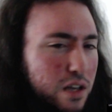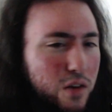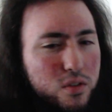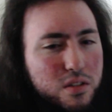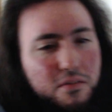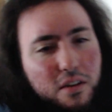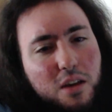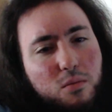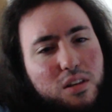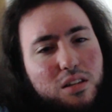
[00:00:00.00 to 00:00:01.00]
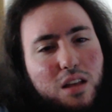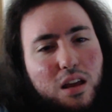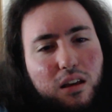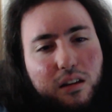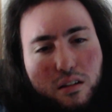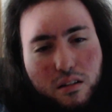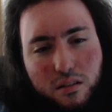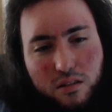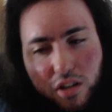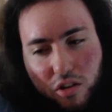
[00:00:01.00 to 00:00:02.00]
It was a fucking mistake.
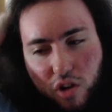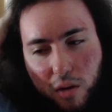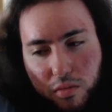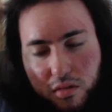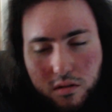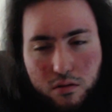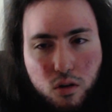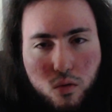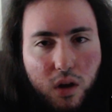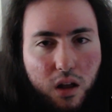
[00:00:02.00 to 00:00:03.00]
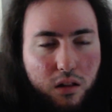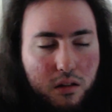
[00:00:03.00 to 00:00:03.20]
She tripped. Oh well.